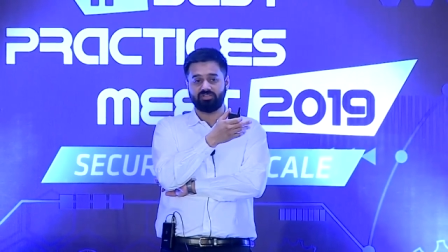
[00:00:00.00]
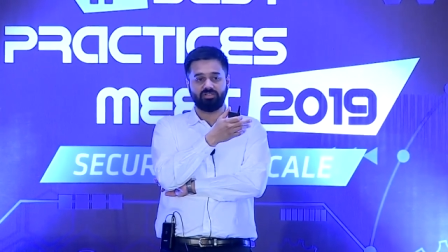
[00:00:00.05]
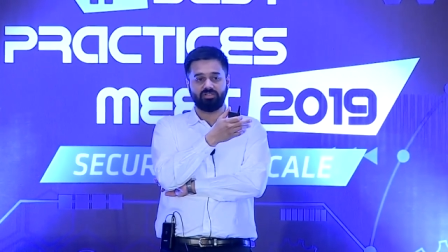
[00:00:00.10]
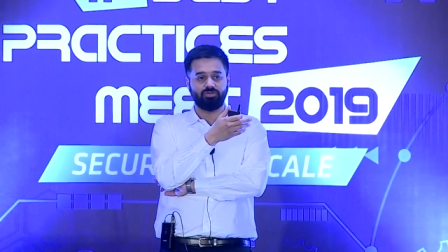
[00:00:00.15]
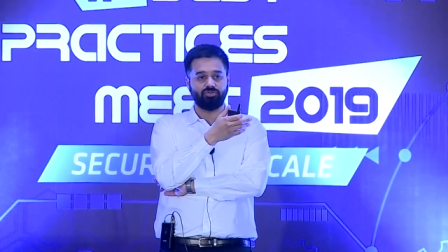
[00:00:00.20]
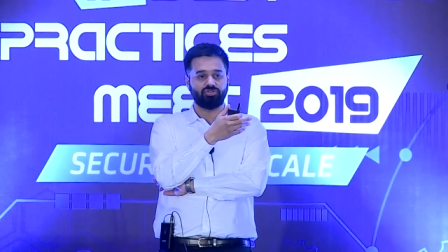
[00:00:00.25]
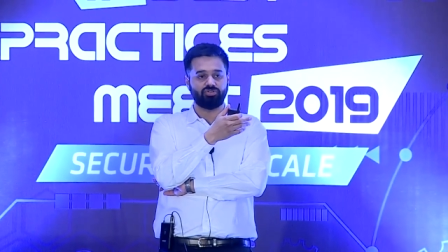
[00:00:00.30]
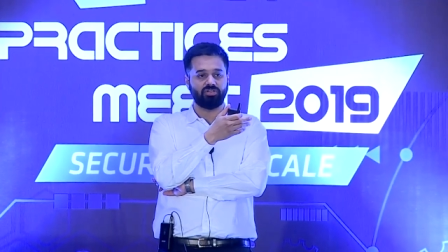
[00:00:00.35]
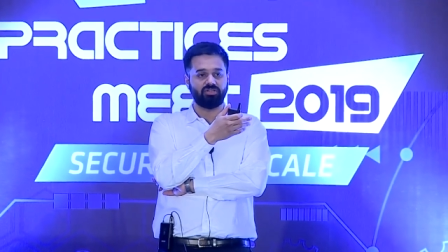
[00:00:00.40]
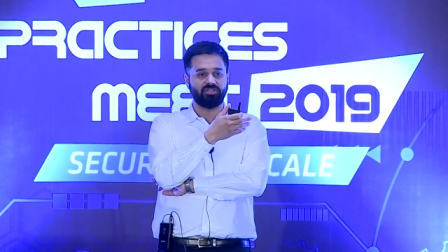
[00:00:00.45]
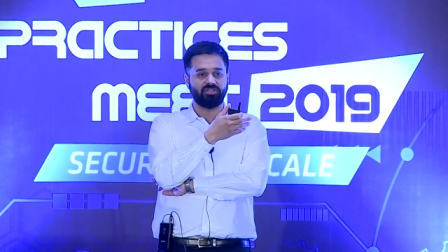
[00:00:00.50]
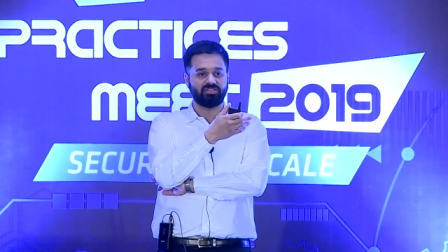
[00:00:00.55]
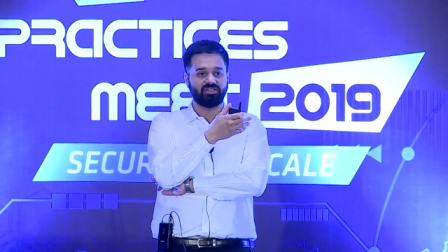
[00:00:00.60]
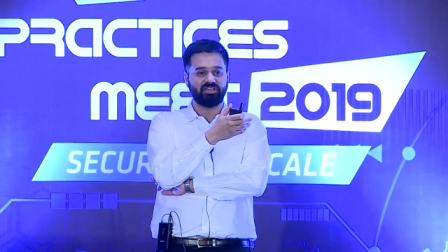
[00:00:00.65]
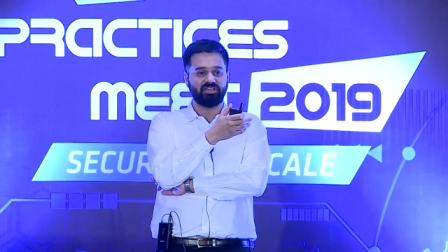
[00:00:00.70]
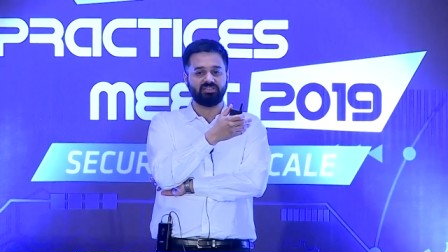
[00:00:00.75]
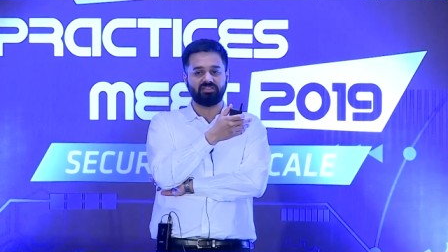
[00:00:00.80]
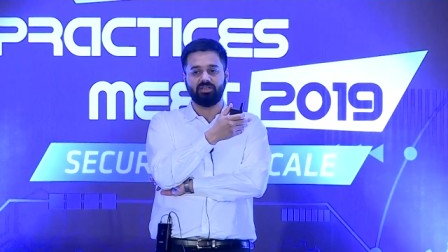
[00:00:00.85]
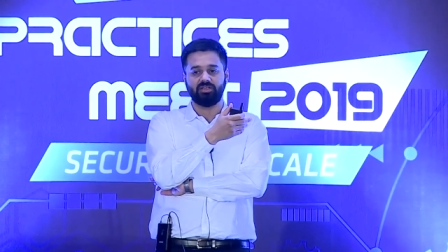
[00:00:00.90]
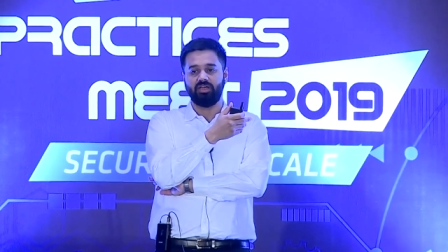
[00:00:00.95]
solution, in the
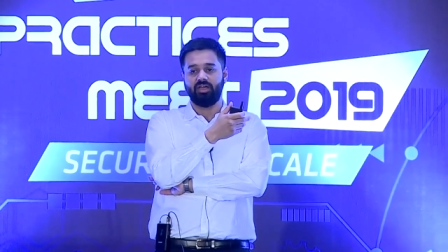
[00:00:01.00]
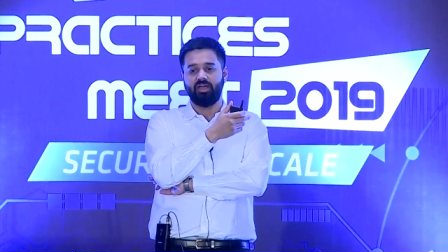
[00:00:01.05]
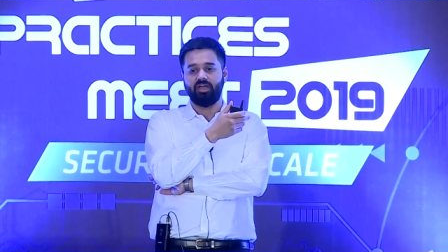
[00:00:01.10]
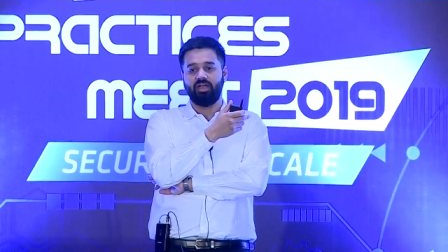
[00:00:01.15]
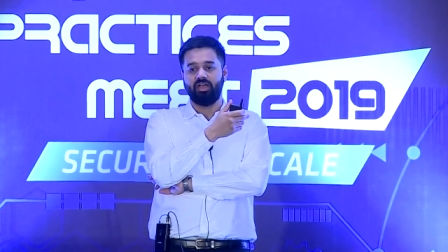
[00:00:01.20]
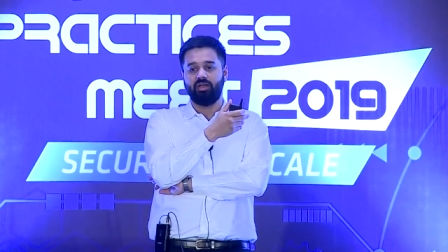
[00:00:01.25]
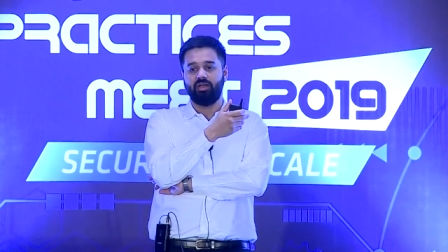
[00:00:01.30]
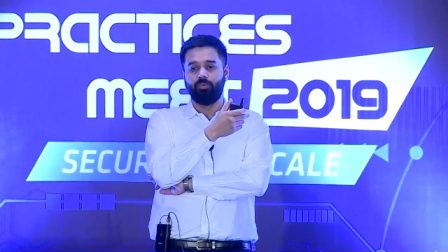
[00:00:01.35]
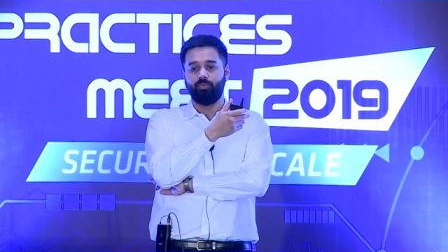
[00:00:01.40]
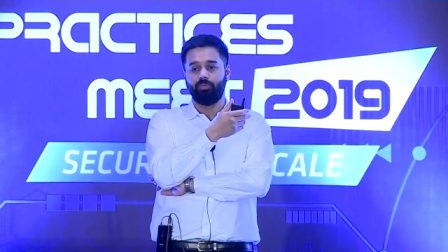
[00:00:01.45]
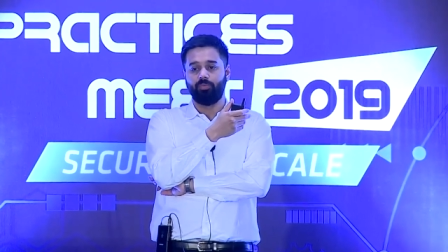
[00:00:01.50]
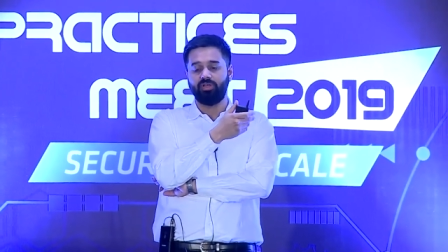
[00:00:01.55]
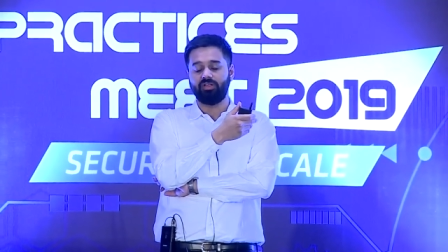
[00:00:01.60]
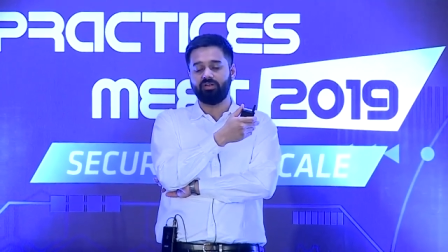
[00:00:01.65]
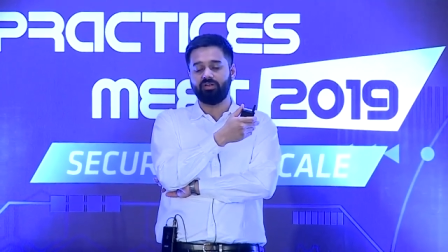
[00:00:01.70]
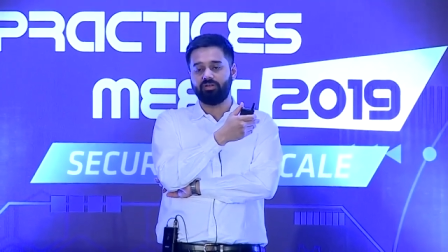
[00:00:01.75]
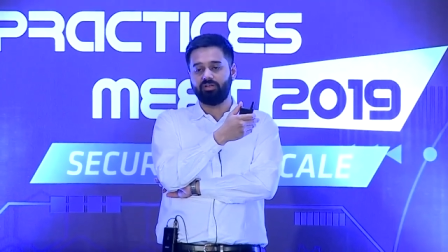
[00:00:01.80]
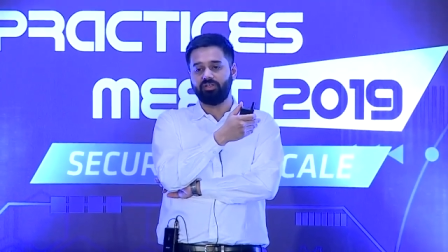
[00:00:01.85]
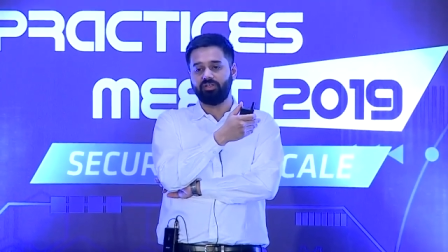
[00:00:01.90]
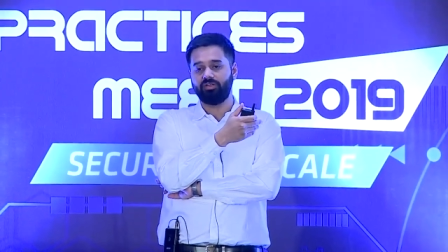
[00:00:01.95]
sense we
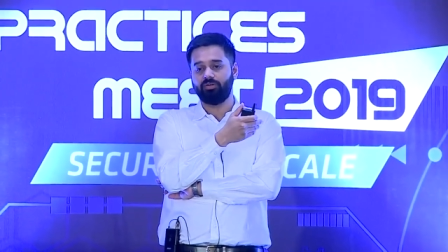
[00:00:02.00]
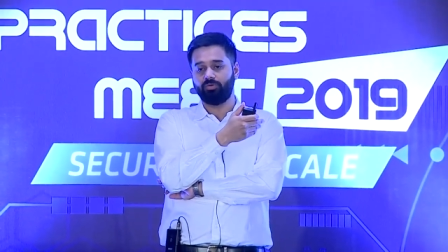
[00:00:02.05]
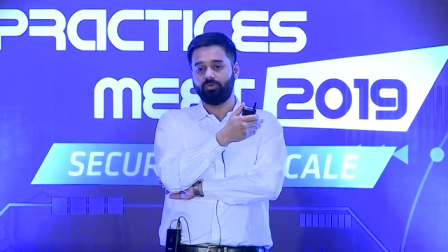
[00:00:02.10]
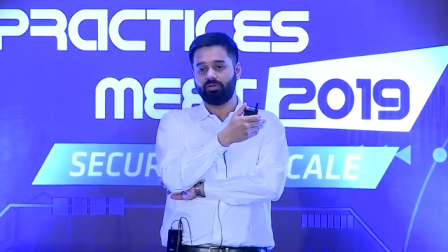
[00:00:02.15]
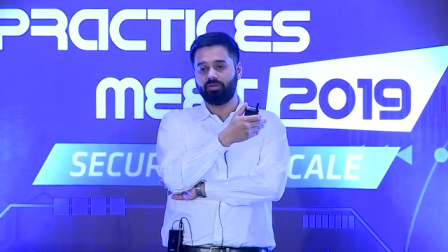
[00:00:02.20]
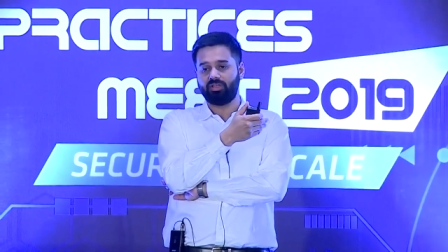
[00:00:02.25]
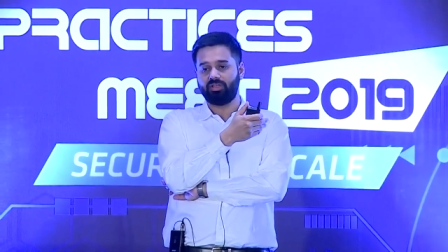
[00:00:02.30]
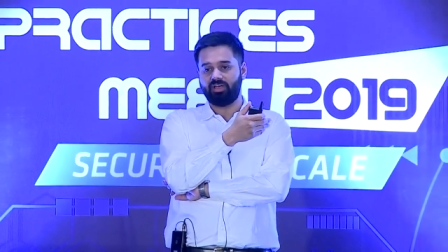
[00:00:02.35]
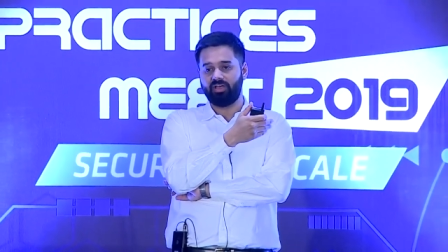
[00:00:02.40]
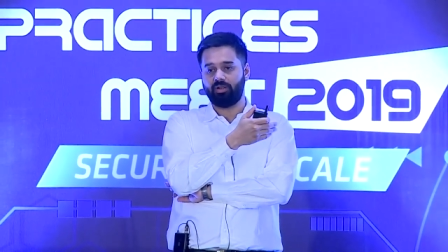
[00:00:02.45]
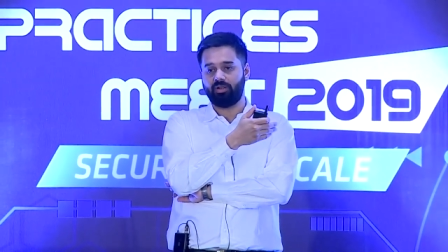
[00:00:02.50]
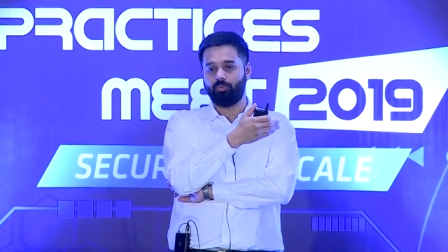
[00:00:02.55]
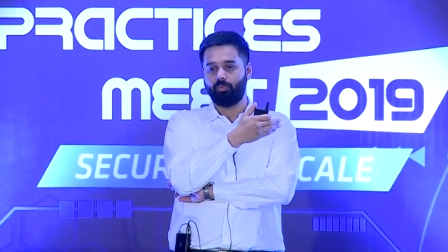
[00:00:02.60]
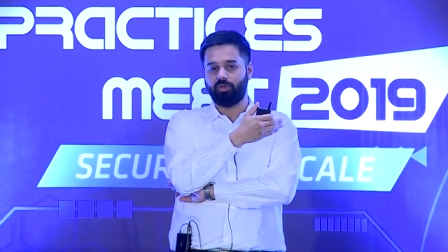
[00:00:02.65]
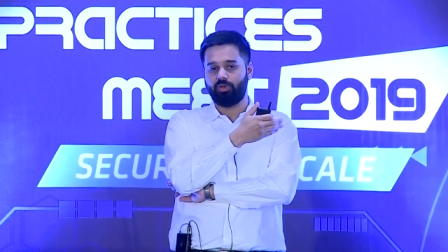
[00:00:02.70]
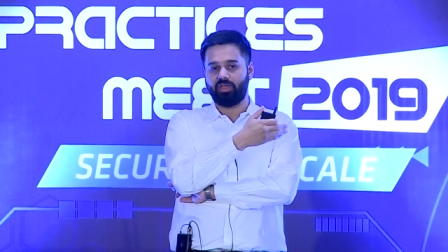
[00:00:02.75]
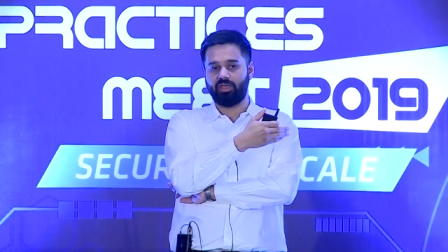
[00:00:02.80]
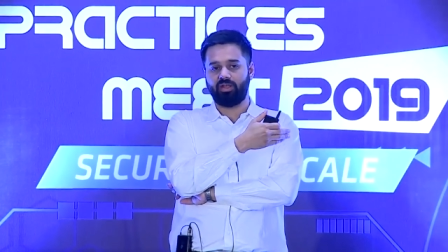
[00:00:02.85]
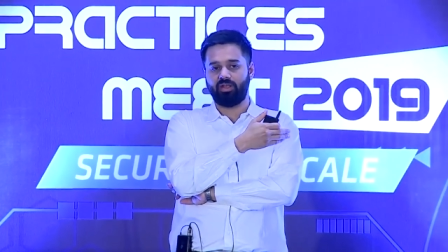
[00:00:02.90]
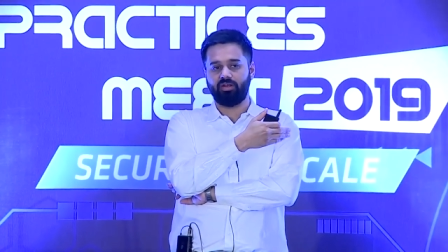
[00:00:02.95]
really don't care
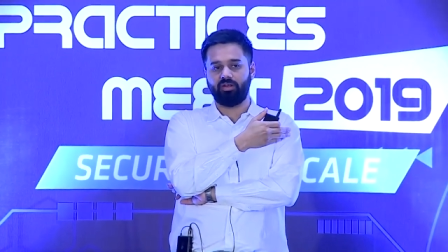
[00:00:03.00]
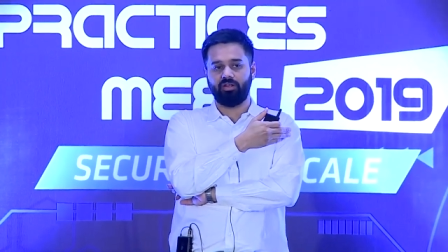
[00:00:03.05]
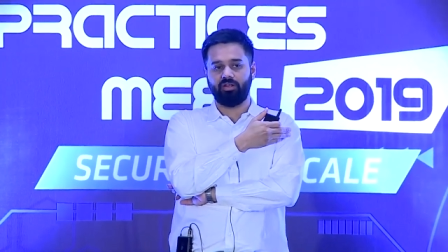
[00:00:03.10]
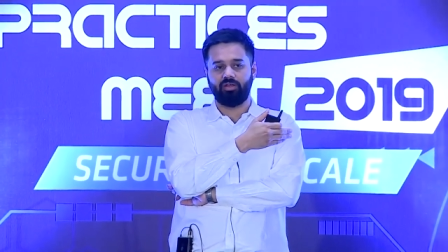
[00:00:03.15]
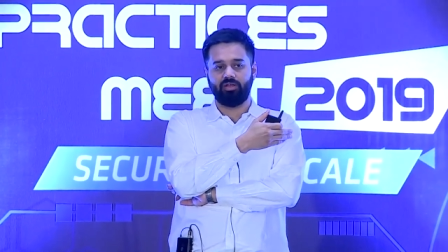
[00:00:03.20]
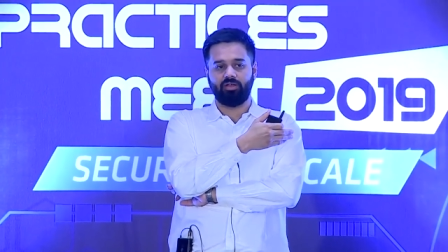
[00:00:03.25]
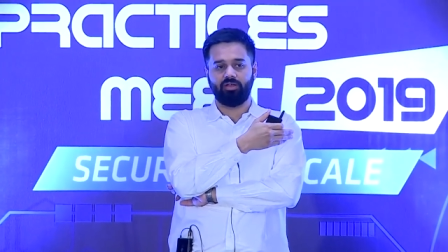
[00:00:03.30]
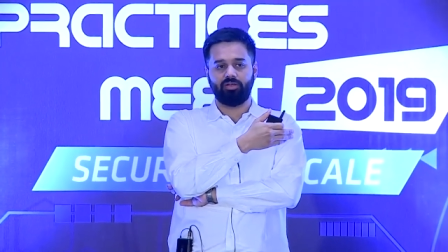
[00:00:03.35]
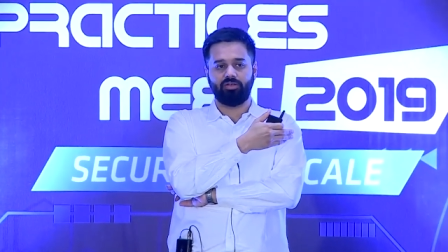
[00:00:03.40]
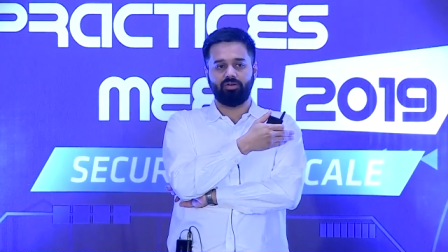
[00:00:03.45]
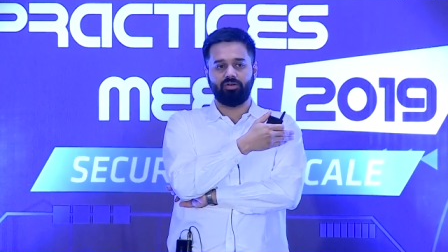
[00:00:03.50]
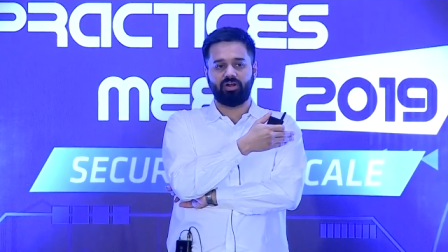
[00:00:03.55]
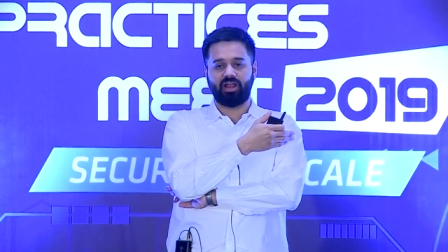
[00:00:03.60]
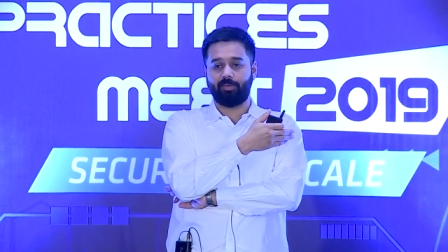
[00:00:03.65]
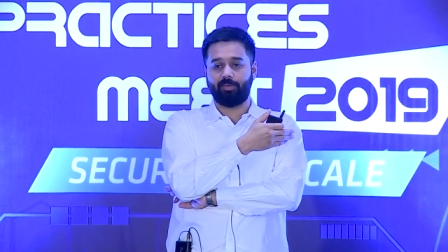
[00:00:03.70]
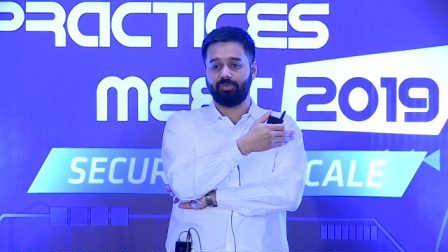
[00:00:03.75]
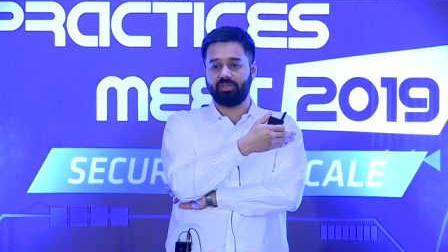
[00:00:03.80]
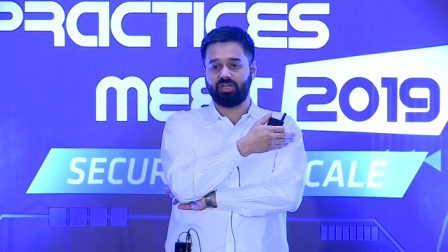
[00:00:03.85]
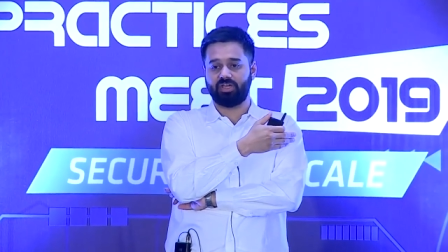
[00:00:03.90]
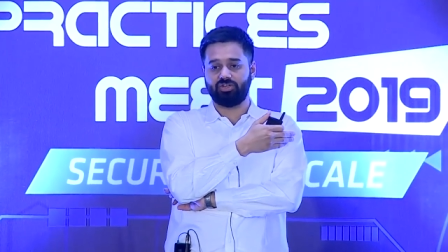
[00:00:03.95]
where your
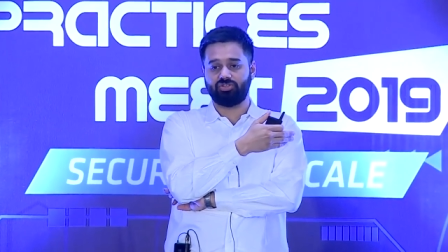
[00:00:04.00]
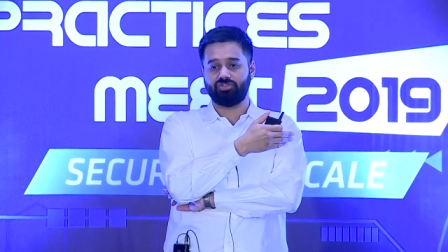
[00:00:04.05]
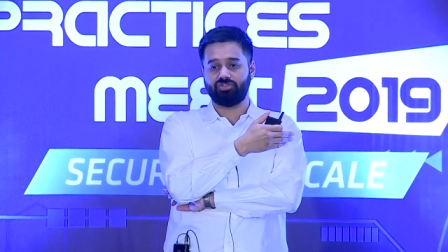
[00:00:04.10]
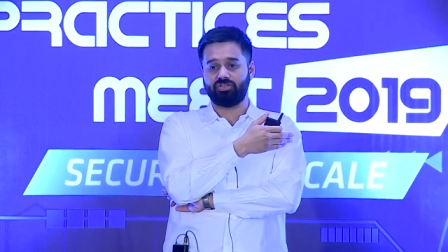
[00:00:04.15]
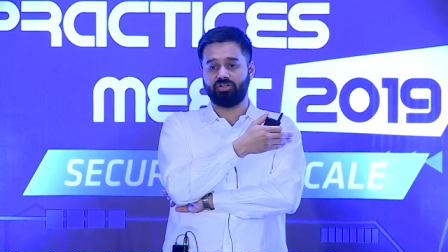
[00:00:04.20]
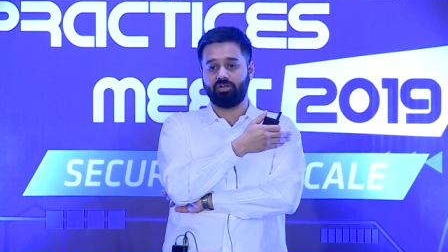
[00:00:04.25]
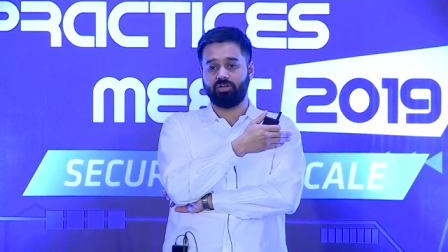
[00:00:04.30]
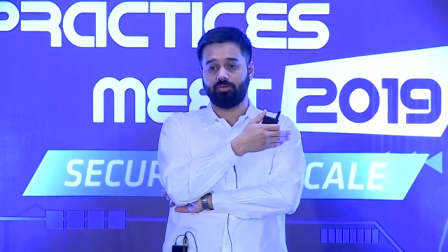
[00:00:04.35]
applications are